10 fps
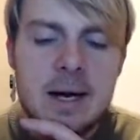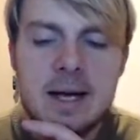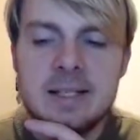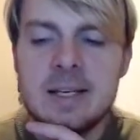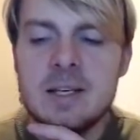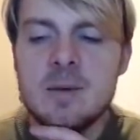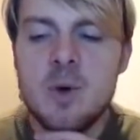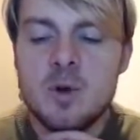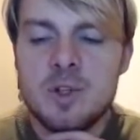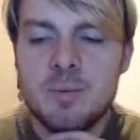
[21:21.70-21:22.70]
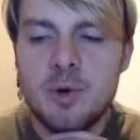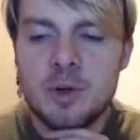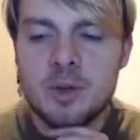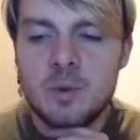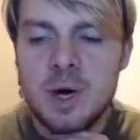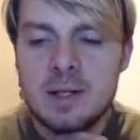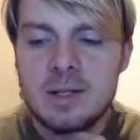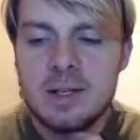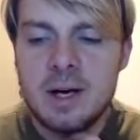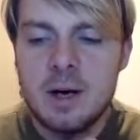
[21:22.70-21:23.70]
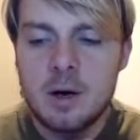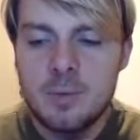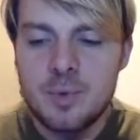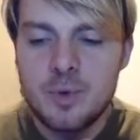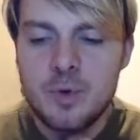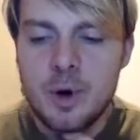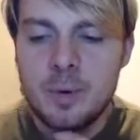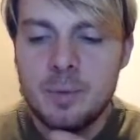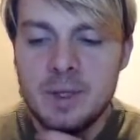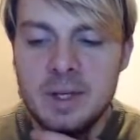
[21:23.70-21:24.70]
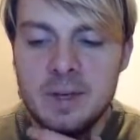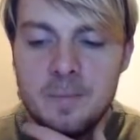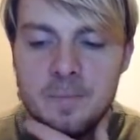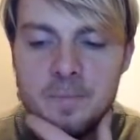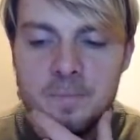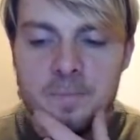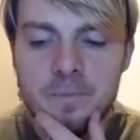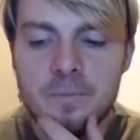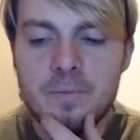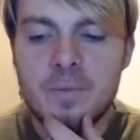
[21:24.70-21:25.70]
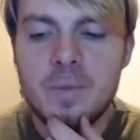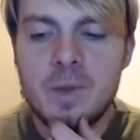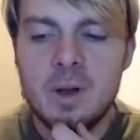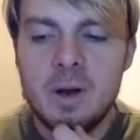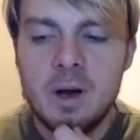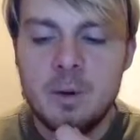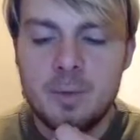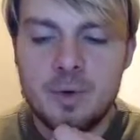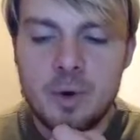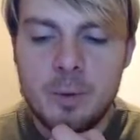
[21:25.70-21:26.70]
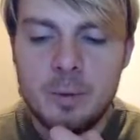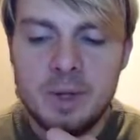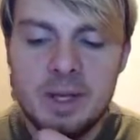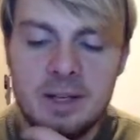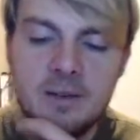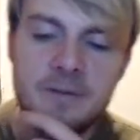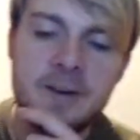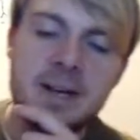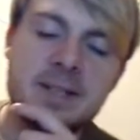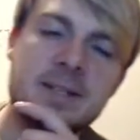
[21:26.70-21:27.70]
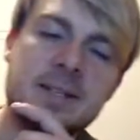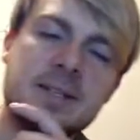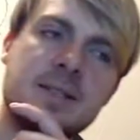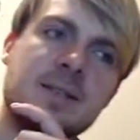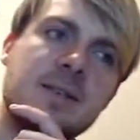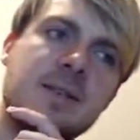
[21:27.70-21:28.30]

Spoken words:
I think the most important ones are probably the fixes